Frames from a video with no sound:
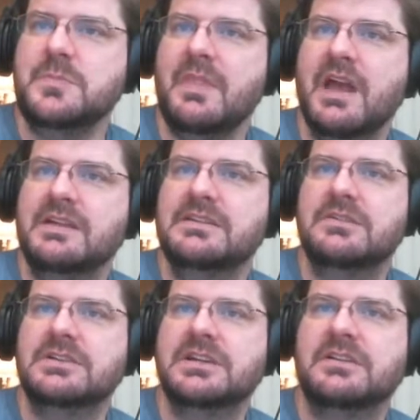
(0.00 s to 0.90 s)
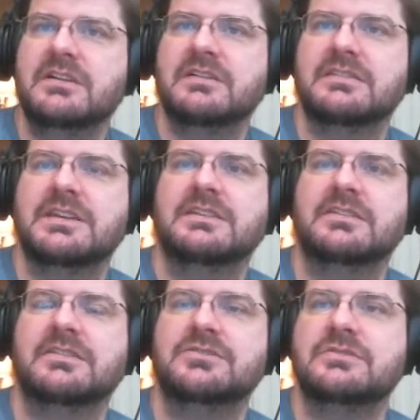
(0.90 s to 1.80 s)
I did go into Darkheart Thicket
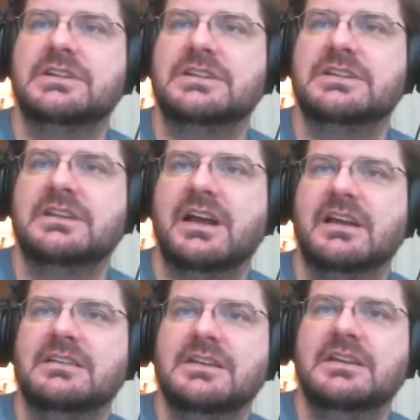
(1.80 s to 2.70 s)
on the Druid, did not